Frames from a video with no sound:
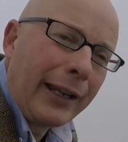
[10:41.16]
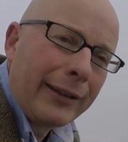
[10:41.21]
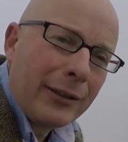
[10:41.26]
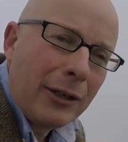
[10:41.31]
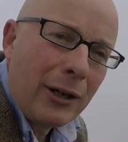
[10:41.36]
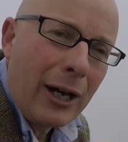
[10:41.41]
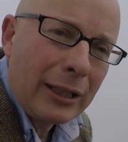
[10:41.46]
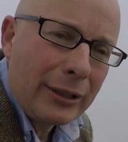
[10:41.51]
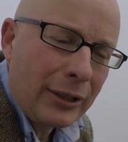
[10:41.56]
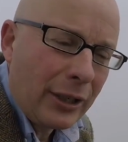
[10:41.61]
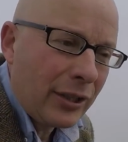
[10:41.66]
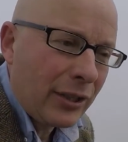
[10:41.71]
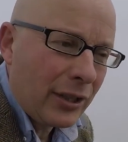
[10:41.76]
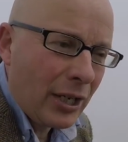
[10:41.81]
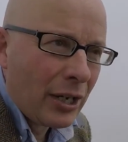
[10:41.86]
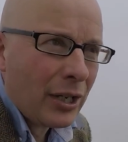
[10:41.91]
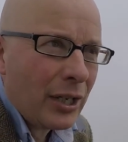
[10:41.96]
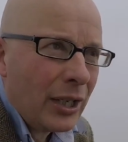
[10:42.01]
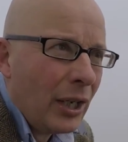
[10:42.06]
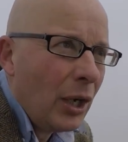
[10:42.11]
thought I'll
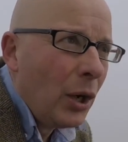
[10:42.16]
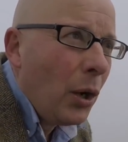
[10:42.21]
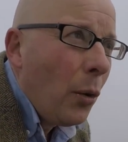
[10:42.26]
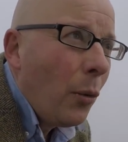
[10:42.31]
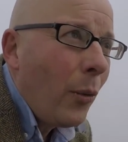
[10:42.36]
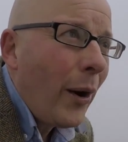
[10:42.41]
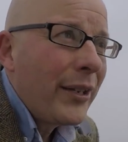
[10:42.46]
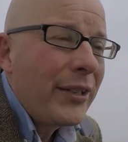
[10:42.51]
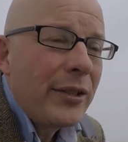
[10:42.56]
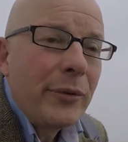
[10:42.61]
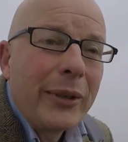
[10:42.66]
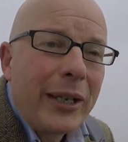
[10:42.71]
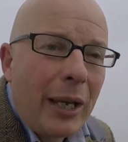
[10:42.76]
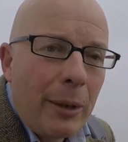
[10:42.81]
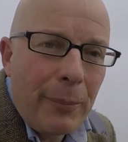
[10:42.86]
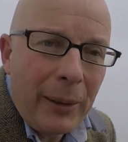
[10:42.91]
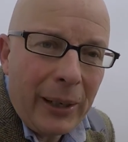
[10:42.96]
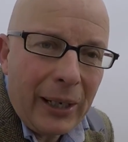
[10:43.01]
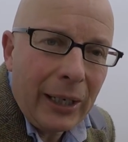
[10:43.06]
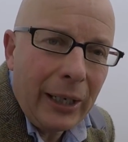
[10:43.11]
just wait till we get
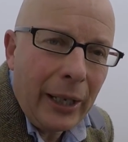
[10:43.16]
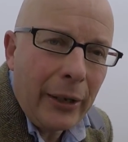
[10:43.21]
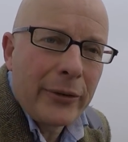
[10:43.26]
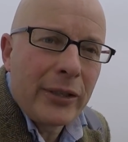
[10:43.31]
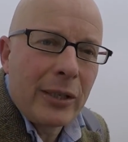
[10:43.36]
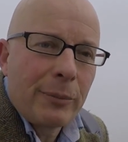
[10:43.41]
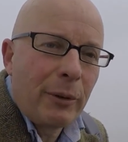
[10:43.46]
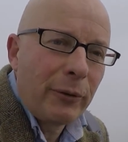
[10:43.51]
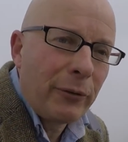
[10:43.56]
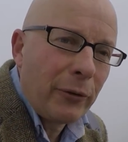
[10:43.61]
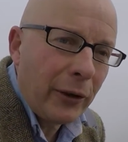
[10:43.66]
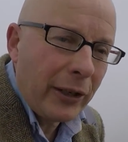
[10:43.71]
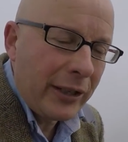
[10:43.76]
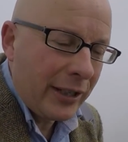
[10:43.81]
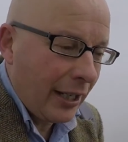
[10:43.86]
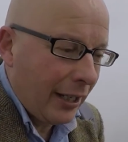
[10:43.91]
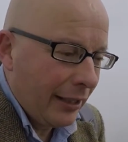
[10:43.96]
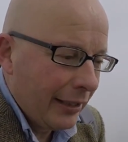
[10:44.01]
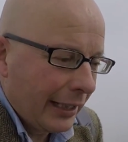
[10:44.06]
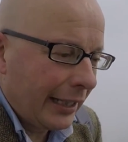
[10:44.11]
a bit closer before I
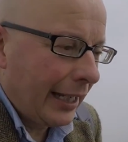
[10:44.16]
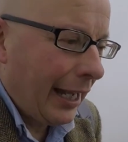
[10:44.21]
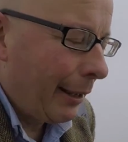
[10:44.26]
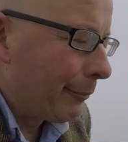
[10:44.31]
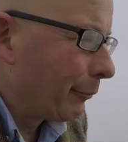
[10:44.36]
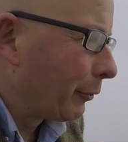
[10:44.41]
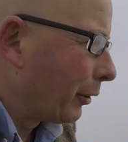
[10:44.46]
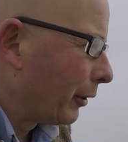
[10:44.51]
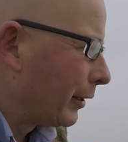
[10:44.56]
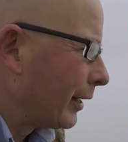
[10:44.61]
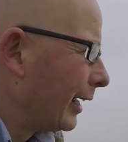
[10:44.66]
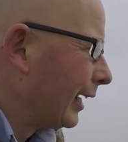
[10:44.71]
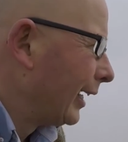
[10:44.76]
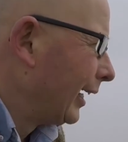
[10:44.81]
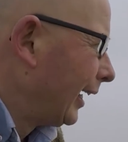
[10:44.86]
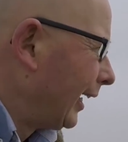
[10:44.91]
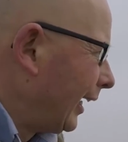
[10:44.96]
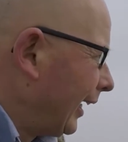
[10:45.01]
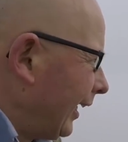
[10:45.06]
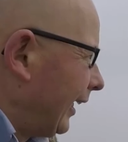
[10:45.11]
turn the camera on.
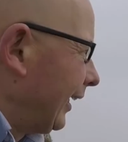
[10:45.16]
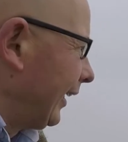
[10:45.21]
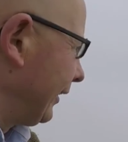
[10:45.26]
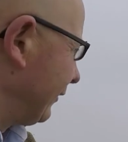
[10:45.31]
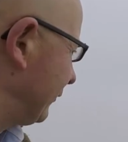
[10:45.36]
And